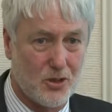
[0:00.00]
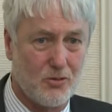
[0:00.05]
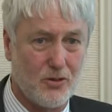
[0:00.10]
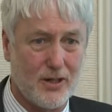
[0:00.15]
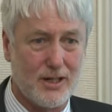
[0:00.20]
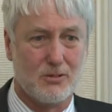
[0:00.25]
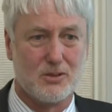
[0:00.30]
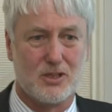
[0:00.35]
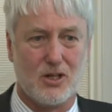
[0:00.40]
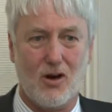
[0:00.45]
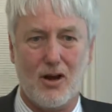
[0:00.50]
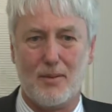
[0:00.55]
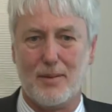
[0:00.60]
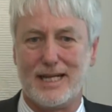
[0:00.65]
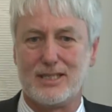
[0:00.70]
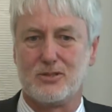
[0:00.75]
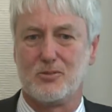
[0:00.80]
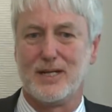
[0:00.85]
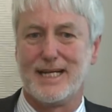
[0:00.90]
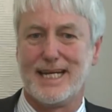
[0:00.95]
real-time
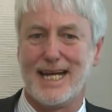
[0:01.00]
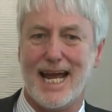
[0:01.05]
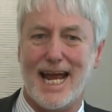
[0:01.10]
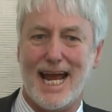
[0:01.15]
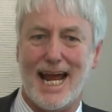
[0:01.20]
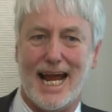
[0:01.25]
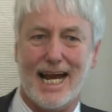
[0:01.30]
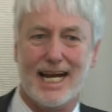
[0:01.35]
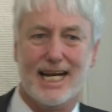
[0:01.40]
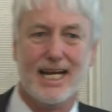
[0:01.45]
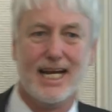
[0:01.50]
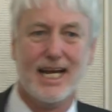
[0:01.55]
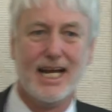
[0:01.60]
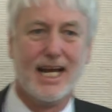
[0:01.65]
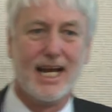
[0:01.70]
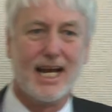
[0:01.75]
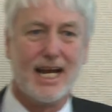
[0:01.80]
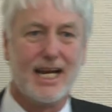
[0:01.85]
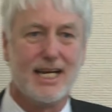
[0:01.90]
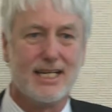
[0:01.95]
as we can,
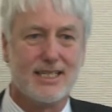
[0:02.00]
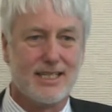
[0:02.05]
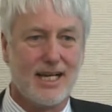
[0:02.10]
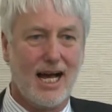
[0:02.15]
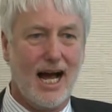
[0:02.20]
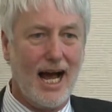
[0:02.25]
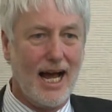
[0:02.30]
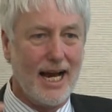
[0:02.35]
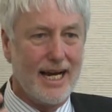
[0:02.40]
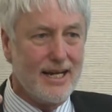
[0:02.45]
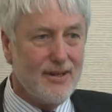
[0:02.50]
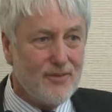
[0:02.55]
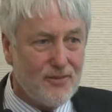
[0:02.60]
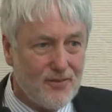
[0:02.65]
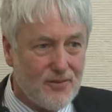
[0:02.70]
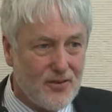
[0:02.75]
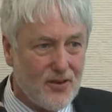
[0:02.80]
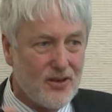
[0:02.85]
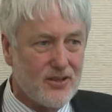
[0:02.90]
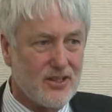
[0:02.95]
is a
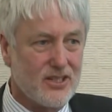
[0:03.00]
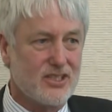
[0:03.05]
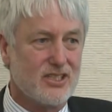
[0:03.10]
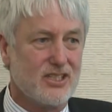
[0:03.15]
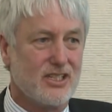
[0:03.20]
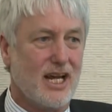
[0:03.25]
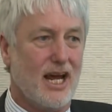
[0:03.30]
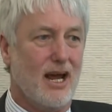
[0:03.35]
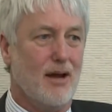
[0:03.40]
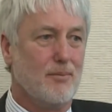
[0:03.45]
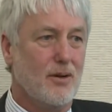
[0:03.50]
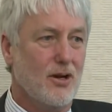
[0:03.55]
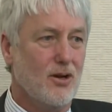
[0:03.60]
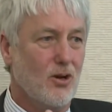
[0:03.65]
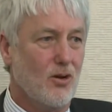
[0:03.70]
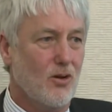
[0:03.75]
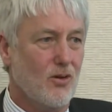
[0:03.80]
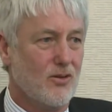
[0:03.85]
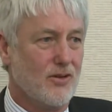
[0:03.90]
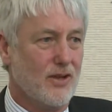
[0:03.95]
further step
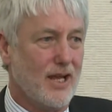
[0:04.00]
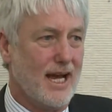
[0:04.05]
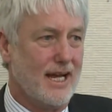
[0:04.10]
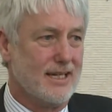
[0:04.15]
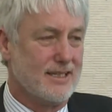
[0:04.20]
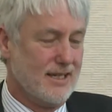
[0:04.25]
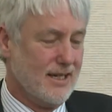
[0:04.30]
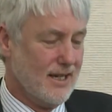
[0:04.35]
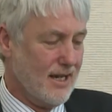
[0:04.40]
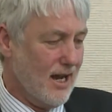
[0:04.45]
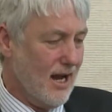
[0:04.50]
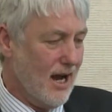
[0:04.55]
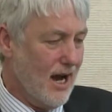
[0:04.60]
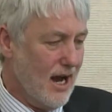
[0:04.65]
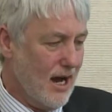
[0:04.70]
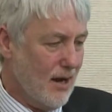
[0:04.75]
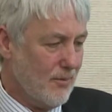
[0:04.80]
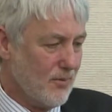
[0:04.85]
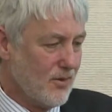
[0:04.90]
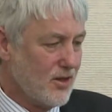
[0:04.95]
along that
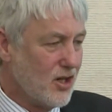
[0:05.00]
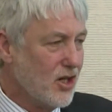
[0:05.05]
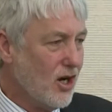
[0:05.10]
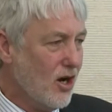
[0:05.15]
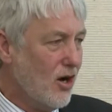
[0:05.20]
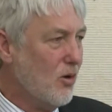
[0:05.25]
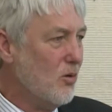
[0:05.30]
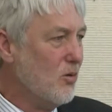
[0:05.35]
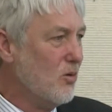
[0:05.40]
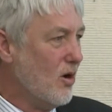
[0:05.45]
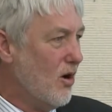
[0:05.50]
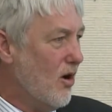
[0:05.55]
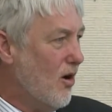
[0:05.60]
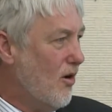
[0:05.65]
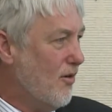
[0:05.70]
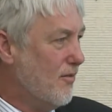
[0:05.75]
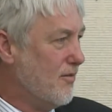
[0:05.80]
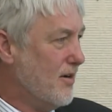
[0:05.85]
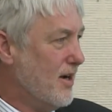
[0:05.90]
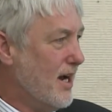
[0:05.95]
goal
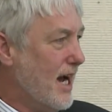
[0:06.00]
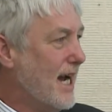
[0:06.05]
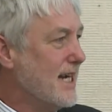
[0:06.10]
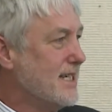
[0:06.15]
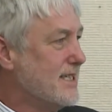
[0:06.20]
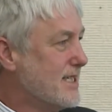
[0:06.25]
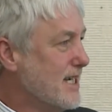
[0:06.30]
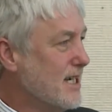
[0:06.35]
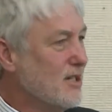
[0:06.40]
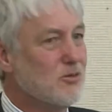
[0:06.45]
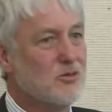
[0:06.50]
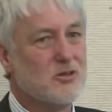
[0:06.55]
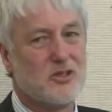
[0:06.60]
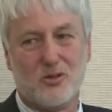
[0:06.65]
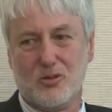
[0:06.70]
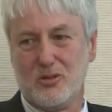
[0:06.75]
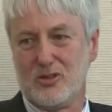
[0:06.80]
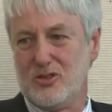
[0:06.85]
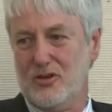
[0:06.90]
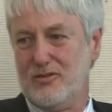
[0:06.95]
of a single
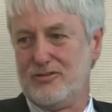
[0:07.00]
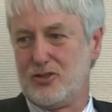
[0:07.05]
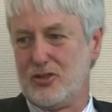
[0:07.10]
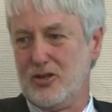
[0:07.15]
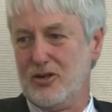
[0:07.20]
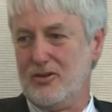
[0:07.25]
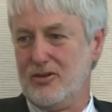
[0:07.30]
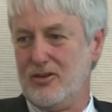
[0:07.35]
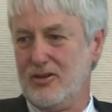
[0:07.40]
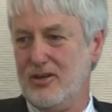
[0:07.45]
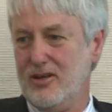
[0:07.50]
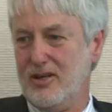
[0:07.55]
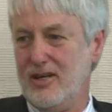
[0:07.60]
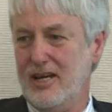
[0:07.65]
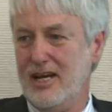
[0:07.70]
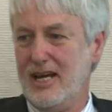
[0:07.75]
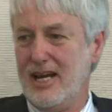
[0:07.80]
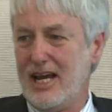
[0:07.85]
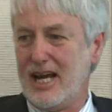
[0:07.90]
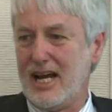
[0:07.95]
source of truth.
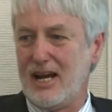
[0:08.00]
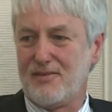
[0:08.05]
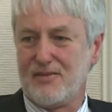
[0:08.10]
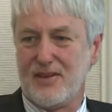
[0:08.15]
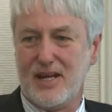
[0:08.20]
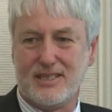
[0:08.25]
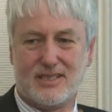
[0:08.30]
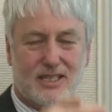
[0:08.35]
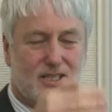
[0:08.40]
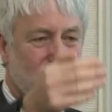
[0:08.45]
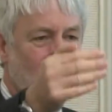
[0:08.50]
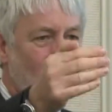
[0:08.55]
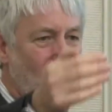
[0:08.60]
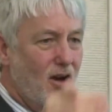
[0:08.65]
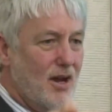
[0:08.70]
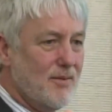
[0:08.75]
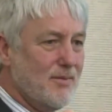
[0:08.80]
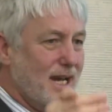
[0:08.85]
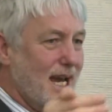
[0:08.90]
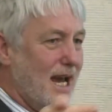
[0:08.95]
If there's a
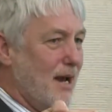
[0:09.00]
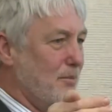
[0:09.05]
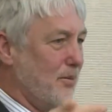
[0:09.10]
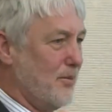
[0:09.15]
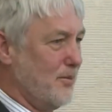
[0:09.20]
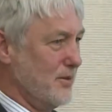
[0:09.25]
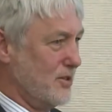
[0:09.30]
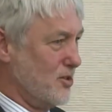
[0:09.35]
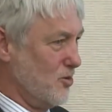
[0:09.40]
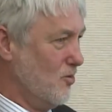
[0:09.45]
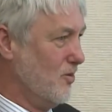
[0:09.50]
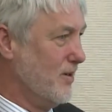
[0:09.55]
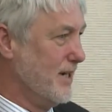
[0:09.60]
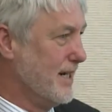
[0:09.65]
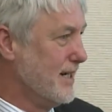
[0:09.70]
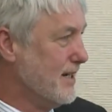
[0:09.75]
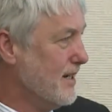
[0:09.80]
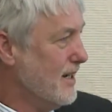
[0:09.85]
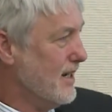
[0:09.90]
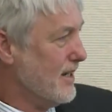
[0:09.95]
time gap
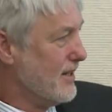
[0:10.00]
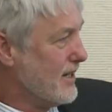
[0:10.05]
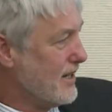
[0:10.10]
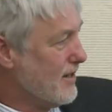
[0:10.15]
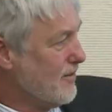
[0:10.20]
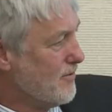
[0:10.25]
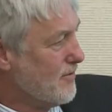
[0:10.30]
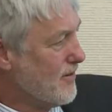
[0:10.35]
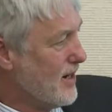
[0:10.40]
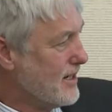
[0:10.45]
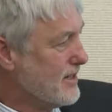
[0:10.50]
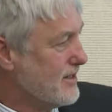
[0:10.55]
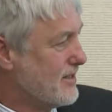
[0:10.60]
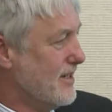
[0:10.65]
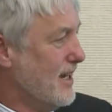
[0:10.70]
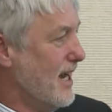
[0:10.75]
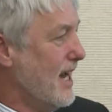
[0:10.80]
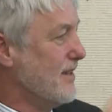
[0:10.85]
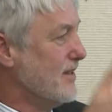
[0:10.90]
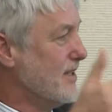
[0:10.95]
between the
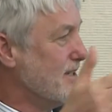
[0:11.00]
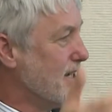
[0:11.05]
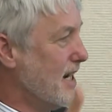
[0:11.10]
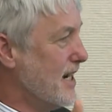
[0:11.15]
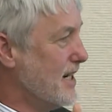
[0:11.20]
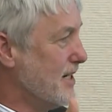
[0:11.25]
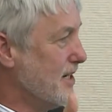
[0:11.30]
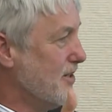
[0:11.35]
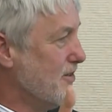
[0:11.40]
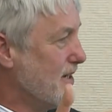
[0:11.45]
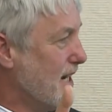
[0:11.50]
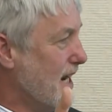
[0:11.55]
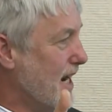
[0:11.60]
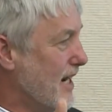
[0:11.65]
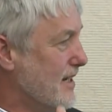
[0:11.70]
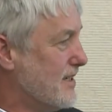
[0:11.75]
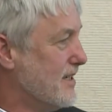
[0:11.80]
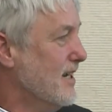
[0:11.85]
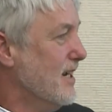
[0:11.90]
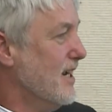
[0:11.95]
event and the data you
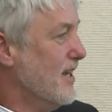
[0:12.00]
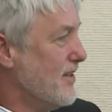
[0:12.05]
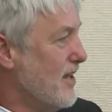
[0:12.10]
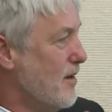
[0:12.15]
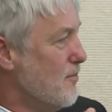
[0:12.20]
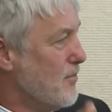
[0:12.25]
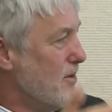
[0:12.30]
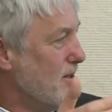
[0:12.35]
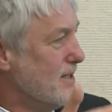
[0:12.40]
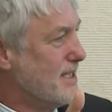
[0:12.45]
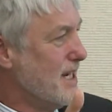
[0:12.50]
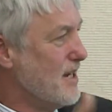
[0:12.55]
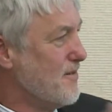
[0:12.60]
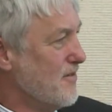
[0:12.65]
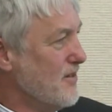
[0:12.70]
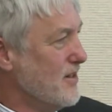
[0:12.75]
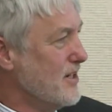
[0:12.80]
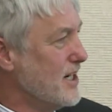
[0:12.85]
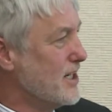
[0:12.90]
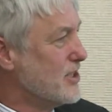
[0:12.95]
get, then by
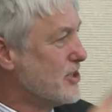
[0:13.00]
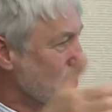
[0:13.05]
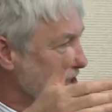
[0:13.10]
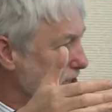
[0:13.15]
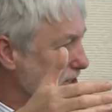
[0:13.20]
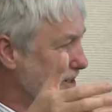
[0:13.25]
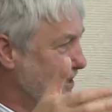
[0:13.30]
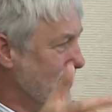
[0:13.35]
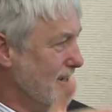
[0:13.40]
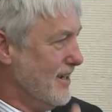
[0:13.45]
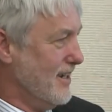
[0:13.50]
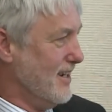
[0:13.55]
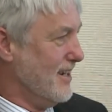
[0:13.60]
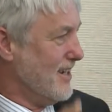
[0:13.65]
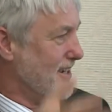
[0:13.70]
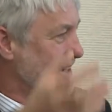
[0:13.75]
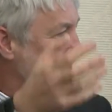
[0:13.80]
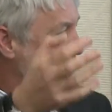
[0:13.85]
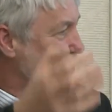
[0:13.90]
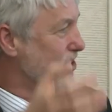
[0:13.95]
definition,
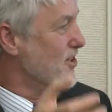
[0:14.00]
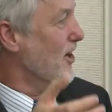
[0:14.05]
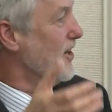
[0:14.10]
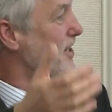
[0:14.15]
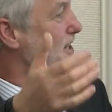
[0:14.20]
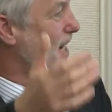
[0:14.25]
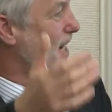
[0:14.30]
you